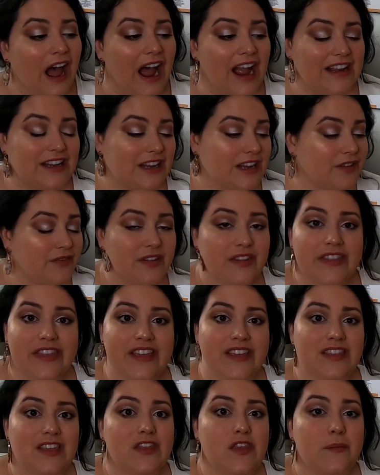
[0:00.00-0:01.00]
I even
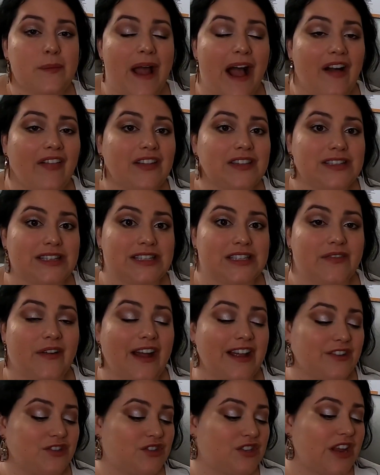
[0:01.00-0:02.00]
think that the balance is
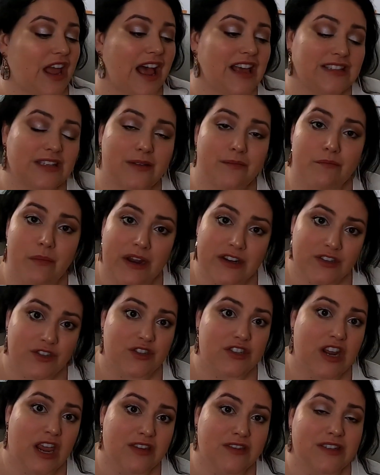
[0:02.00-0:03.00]
fine. She has a
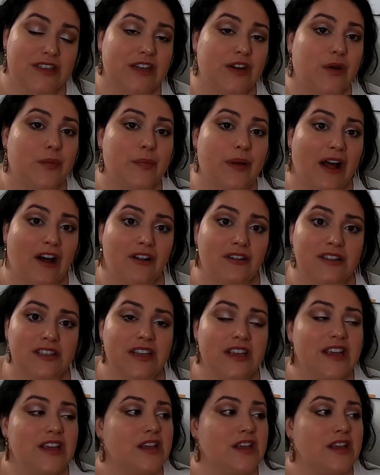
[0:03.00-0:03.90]
much chestier belt.